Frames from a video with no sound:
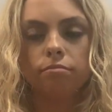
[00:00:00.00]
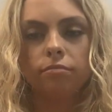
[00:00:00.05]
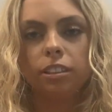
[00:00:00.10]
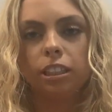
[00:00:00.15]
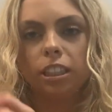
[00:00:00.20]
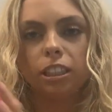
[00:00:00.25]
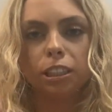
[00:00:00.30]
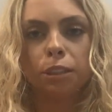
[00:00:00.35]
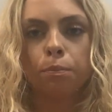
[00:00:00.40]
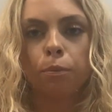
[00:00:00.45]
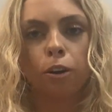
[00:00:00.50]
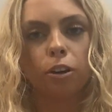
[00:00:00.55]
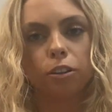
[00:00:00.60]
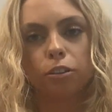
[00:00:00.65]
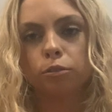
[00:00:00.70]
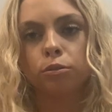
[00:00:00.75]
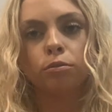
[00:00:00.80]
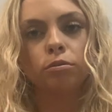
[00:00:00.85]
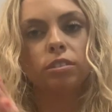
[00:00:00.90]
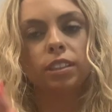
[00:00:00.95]
dust
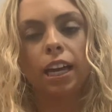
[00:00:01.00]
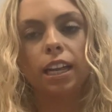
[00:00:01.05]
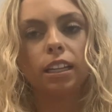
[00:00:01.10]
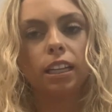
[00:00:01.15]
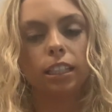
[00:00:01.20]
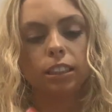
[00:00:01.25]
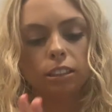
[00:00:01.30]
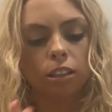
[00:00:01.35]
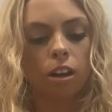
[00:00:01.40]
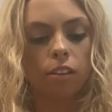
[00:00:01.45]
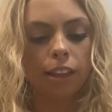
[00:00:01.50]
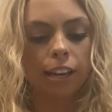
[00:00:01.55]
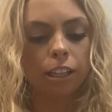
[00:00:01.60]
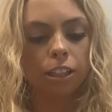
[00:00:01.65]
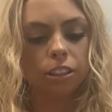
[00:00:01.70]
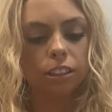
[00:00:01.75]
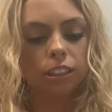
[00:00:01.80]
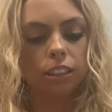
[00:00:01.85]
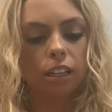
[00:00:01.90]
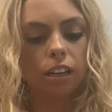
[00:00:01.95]
particles, phthalates, all that
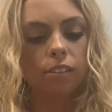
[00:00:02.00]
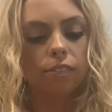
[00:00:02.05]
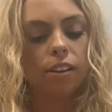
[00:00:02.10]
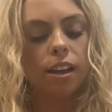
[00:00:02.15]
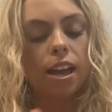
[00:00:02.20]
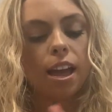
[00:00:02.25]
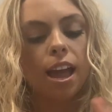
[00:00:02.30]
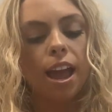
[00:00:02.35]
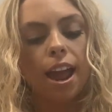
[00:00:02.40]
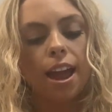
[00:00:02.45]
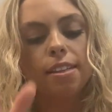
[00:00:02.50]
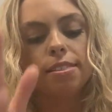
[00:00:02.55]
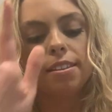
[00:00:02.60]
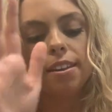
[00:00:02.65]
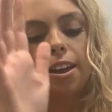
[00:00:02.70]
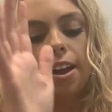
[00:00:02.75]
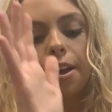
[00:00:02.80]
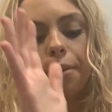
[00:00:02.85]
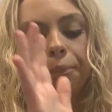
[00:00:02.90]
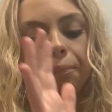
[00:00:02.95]
good stuff, and
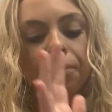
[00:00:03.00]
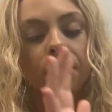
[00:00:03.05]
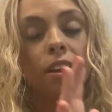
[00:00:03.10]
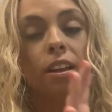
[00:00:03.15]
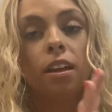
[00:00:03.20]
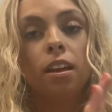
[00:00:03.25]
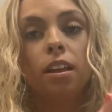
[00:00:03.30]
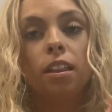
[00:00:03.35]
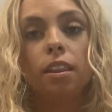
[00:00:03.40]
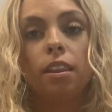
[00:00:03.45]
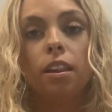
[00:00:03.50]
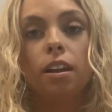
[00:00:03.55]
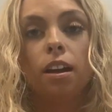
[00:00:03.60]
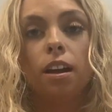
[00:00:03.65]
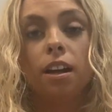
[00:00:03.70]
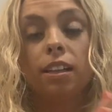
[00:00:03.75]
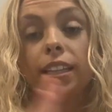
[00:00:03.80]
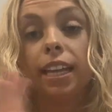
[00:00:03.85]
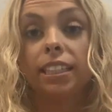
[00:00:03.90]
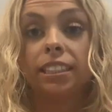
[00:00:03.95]
then
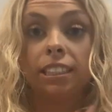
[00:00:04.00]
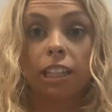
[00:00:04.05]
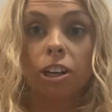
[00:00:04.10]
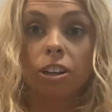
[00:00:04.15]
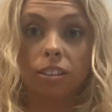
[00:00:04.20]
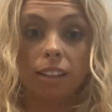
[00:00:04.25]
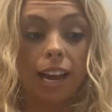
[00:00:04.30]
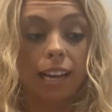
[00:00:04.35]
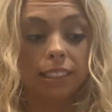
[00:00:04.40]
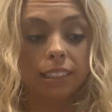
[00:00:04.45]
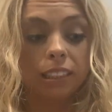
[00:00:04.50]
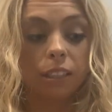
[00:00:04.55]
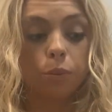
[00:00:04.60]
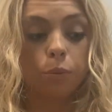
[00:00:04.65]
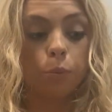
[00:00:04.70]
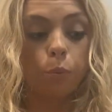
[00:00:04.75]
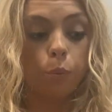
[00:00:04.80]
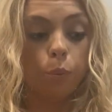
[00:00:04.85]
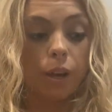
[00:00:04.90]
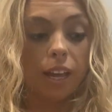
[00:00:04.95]
they sterilized
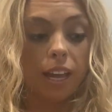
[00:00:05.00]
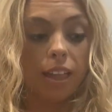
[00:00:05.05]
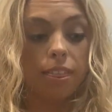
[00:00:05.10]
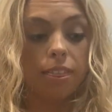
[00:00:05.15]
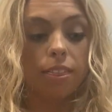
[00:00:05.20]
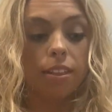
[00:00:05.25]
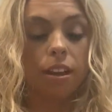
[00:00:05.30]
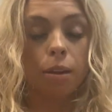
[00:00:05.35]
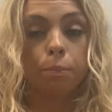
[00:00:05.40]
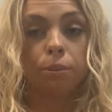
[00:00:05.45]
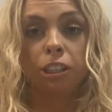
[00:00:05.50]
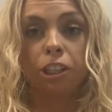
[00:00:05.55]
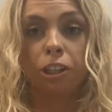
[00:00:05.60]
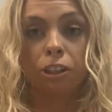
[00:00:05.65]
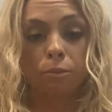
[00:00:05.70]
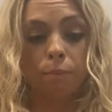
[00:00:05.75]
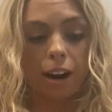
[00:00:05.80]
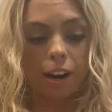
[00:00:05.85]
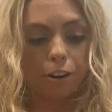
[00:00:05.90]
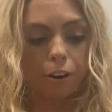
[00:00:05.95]
it with a
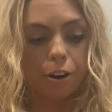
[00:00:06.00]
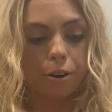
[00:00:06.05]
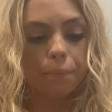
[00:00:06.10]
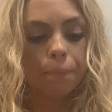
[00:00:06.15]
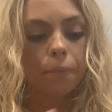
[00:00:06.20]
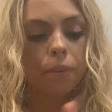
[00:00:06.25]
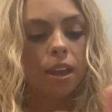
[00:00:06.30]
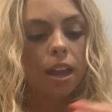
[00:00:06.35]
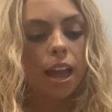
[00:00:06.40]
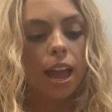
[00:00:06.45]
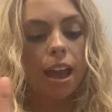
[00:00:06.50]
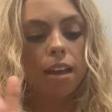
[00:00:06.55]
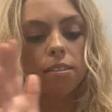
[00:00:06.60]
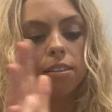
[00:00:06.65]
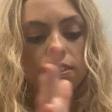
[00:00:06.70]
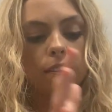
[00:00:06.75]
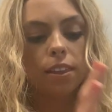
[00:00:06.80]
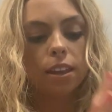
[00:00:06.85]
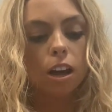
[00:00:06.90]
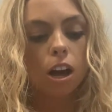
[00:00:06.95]
particular microbe. And
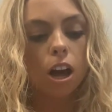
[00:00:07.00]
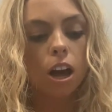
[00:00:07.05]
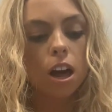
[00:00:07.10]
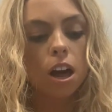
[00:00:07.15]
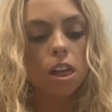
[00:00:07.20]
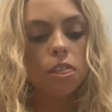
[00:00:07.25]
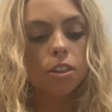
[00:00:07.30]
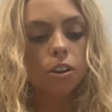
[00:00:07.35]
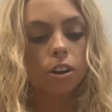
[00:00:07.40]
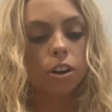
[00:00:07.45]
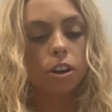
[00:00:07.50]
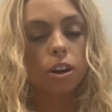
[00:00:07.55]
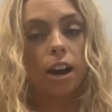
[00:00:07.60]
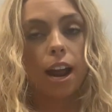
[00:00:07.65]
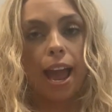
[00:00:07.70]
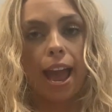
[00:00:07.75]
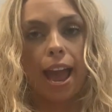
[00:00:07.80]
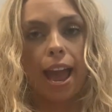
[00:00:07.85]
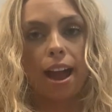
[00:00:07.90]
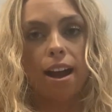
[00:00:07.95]
then the other
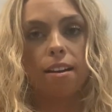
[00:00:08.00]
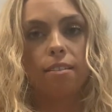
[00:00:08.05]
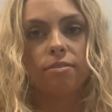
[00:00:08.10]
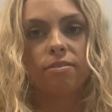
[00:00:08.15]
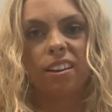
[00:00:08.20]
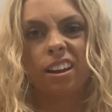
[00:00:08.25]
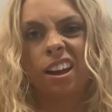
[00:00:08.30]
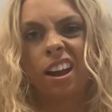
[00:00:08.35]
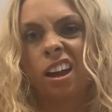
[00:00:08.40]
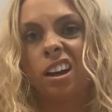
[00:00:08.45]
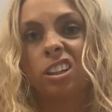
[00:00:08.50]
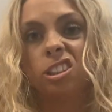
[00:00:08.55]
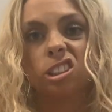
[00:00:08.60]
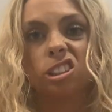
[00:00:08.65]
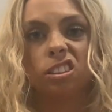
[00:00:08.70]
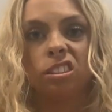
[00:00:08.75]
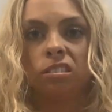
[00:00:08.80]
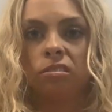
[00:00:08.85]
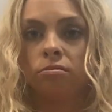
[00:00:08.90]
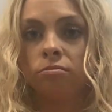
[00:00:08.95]
half, they kind of
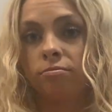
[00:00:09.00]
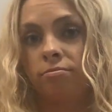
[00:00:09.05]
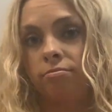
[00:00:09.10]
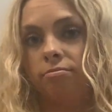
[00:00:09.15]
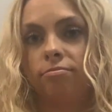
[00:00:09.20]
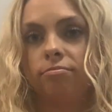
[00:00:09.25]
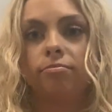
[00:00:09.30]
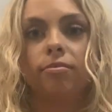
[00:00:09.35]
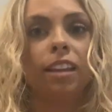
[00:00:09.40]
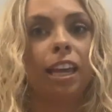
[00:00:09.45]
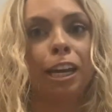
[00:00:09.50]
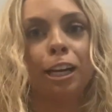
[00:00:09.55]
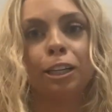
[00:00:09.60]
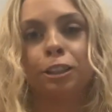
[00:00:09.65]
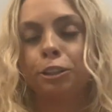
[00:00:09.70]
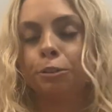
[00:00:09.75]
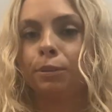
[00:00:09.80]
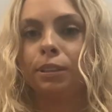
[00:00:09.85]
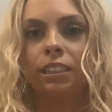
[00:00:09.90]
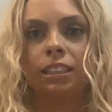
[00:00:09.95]
just let it
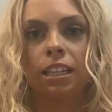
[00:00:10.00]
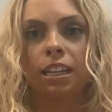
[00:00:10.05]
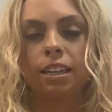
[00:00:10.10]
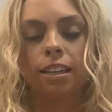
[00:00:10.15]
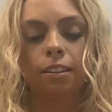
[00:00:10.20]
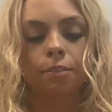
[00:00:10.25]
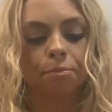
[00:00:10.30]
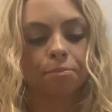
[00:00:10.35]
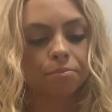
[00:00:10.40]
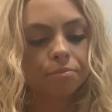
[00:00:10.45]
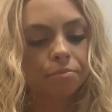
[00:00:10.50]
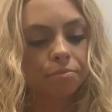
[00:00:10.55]
do its thing.